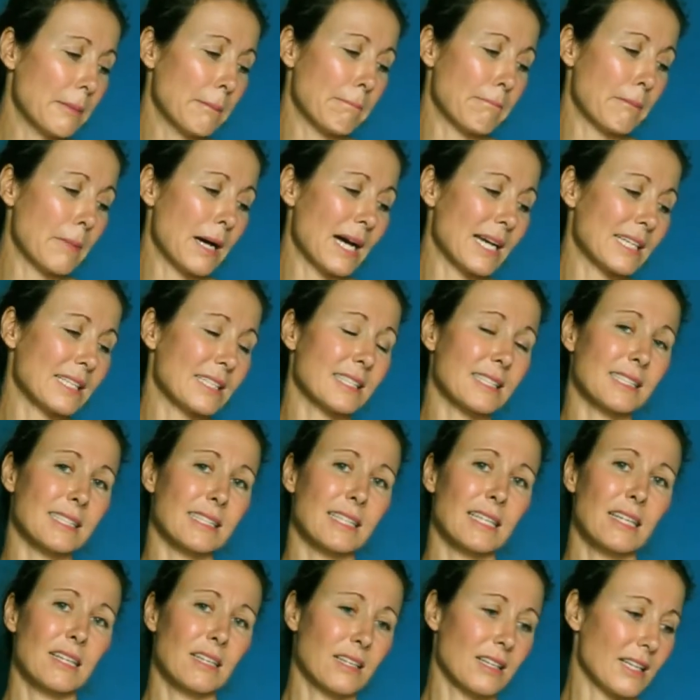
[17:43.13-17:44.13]
Mice,
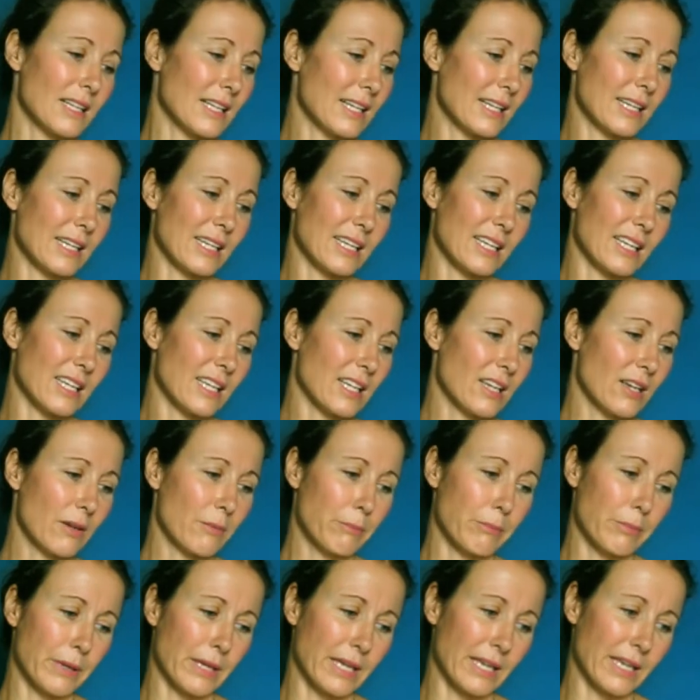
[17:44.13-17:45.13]
Lily,
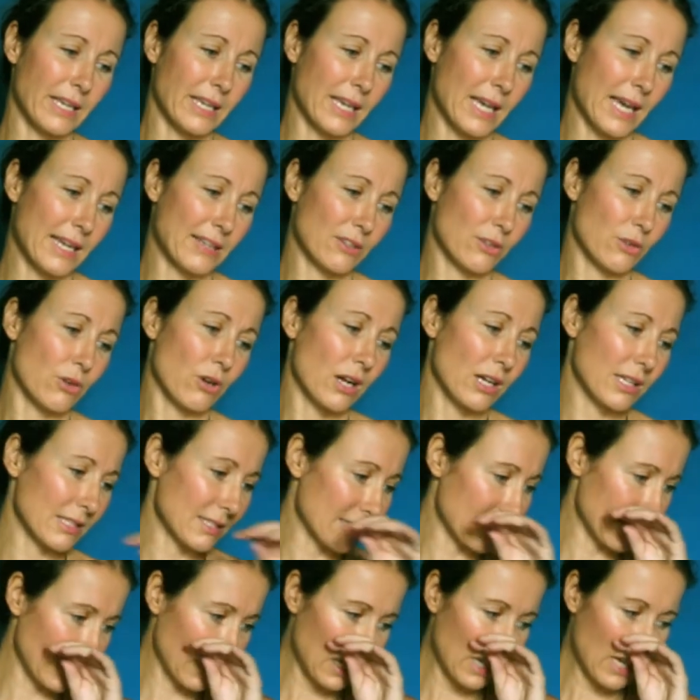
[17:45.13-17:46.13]
Bear and
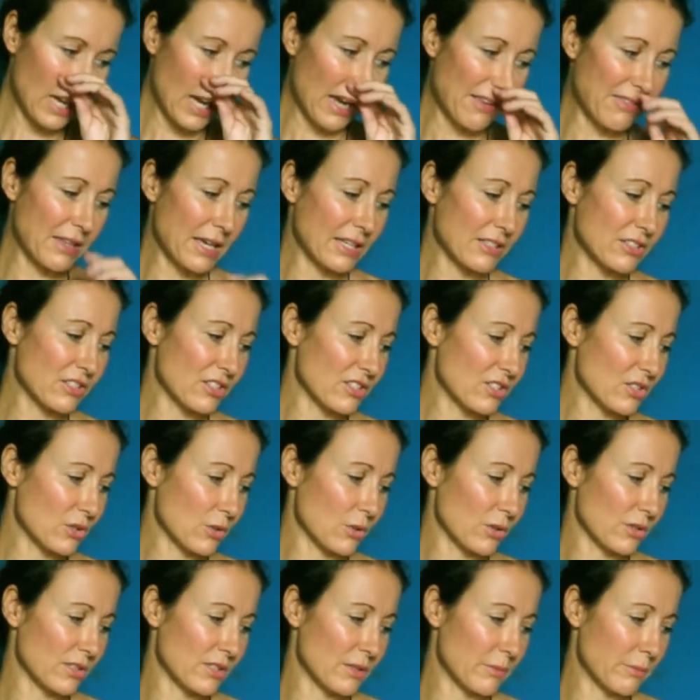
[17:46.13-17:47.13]
Cross. And that just
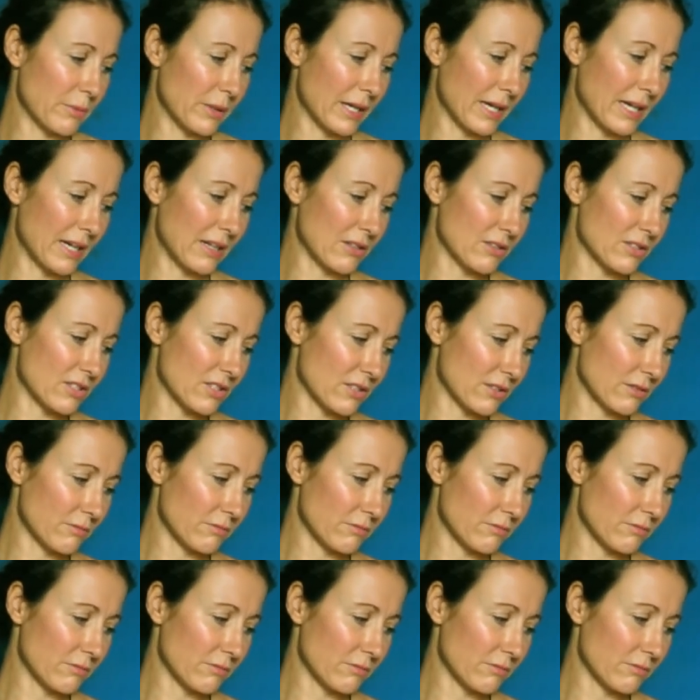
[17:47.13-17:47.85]
talks about